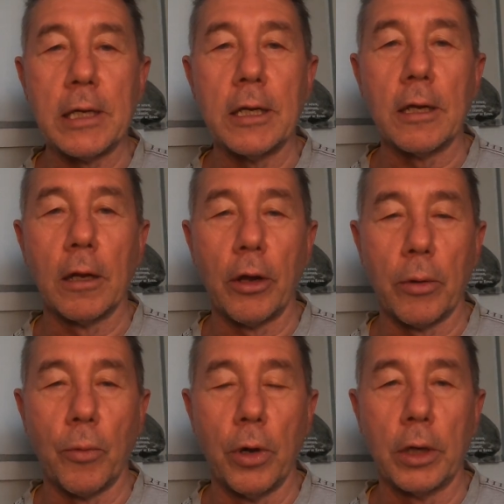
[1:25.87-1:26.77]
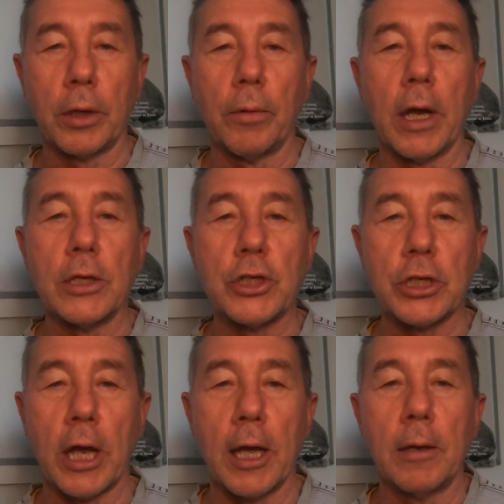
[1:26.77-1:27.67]
He did a lot of work around
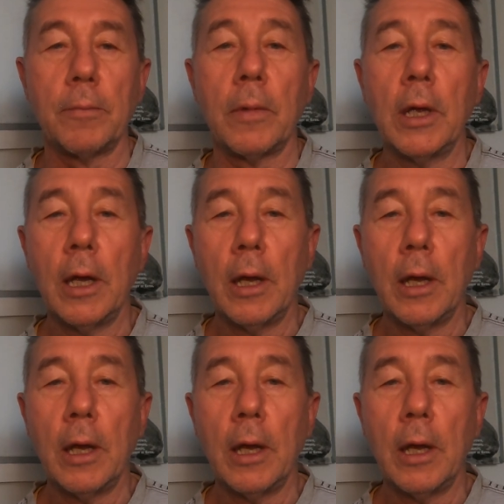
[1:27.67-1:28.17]
shame.